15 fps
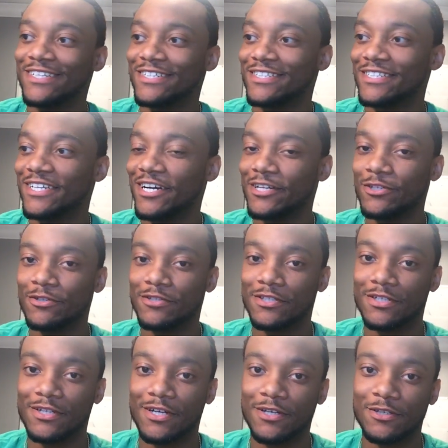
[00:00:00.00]
Yeah, I use
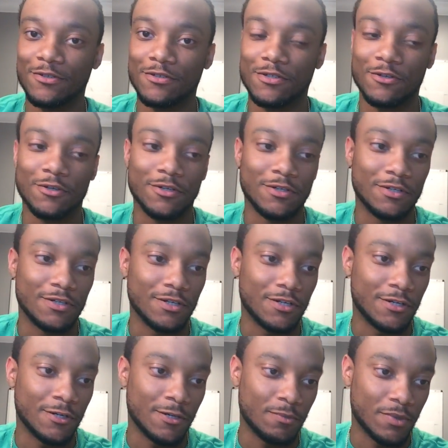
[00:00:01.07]
it
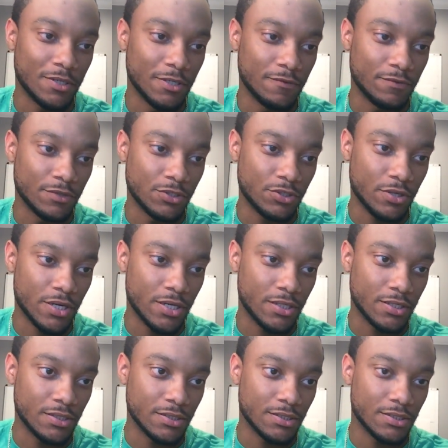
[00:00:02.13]
on my different
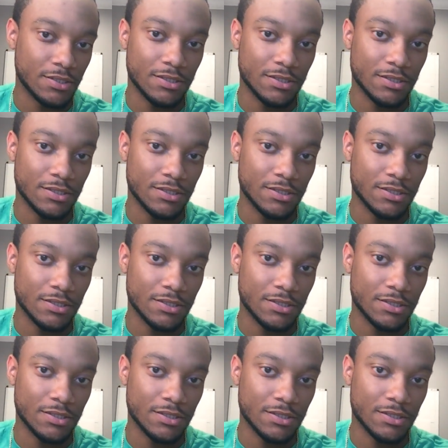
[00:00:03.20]
trainings.